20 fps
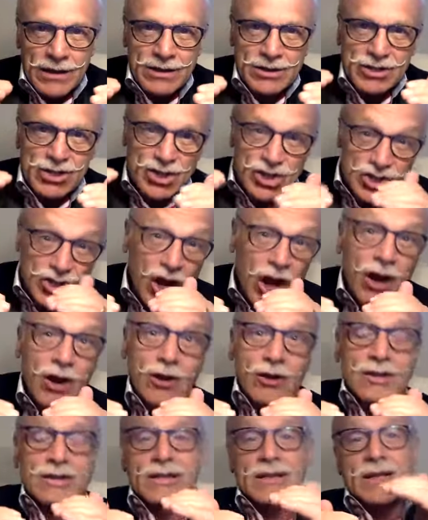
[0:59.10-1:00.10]

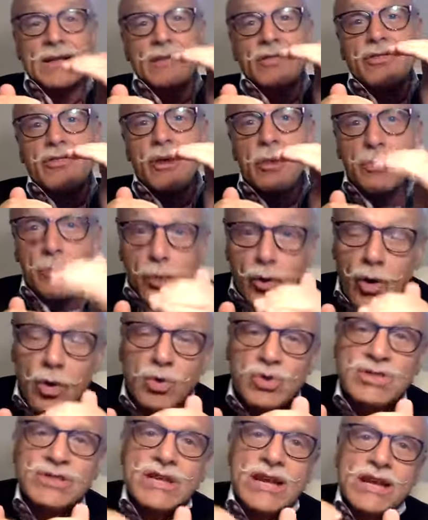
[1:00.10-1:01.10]
start the
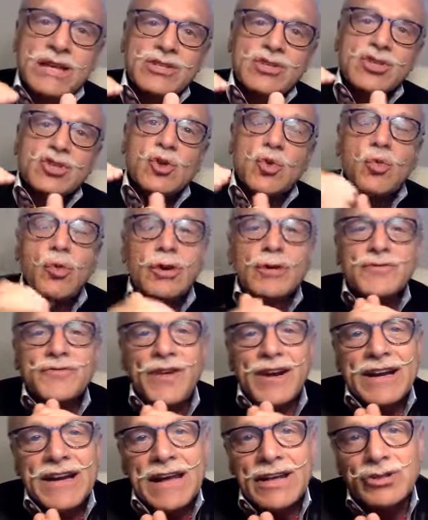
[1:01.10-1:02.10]
process towards
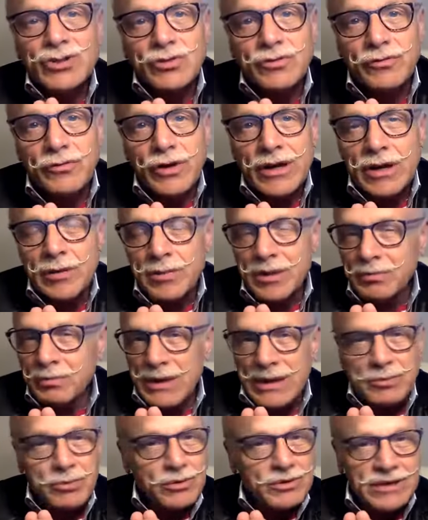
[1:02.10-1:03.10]
financial freedom. And
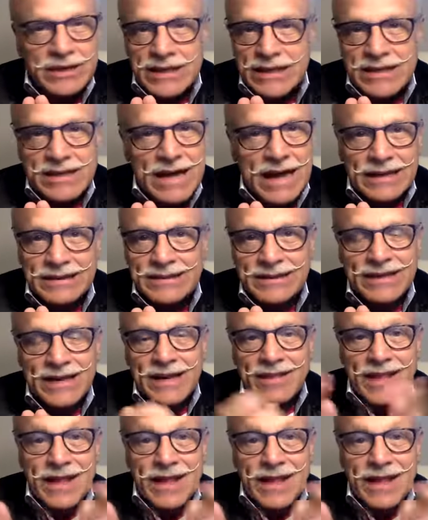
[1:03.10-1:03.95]
people need that today.